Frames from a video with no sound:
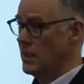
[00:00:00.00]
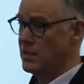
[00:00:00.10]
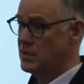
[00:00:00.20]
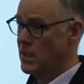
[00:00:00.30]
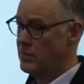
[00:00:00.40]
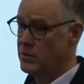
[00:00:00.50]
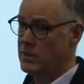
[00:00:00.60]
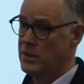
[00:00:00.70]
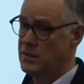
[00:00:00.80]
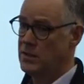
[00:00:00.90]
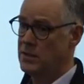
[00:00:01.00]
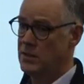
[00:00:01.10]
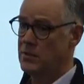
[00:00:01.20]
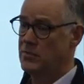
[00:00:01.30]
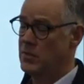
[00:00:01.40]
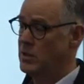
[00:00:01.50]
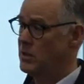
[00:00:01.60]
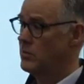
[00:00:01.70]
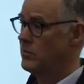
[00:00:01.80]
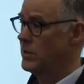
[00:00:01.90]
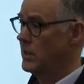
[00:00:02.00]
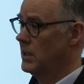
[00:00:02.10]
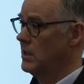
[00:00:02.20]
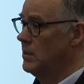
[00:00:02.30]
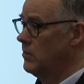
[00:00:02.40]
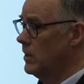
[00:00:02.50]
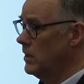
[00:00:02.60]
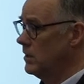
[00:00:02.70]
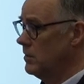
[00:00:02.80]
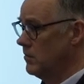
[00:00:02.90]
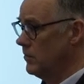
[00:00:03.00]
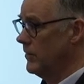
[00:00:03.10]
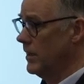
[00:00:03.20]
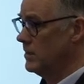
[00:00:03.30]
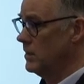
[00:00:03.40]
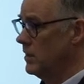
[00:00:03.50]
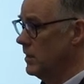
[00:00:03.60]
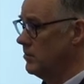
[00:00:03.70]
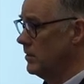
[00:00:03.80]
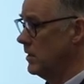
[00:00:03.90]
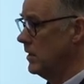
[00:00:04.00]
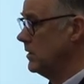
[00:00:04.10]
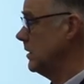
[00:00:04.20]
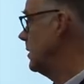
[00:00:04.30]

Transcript: a sample tested, you can bring it in and we can test it. That's pretty easy.